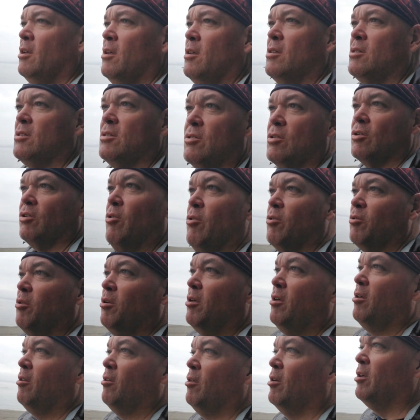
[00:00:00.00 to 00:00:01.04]
So
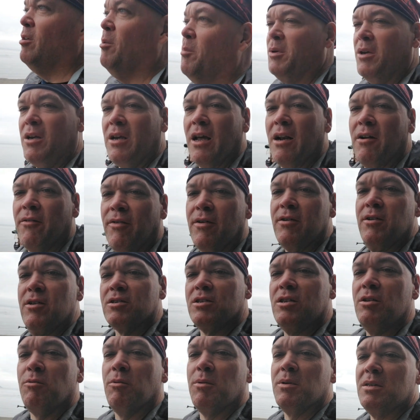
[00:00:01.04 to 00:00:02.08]
it'll be kind of fun to
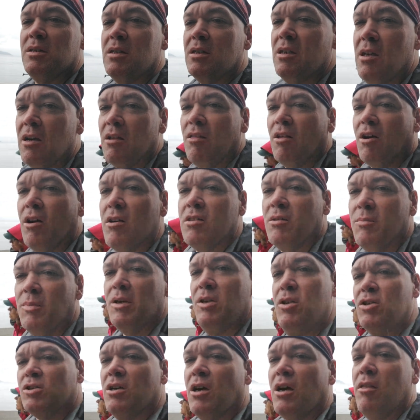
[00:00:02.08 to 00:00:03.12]
see what we see along the
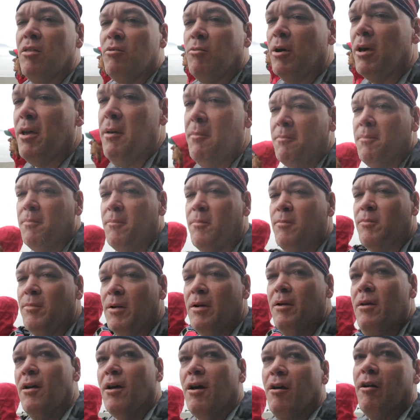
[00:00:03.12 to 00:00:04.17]
beach on the way.
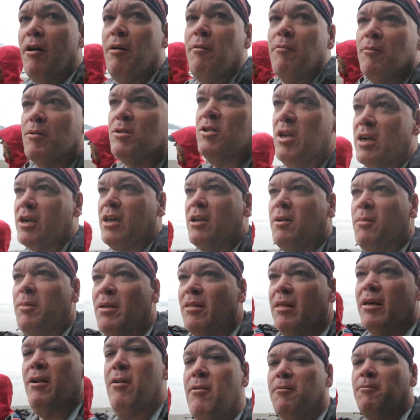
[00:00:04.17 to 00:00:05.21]
All right, we'll check in a bit
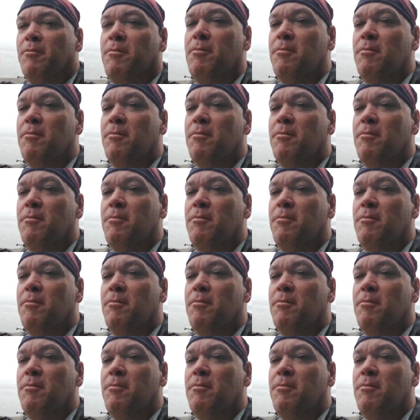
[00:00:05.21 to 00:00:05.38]
later.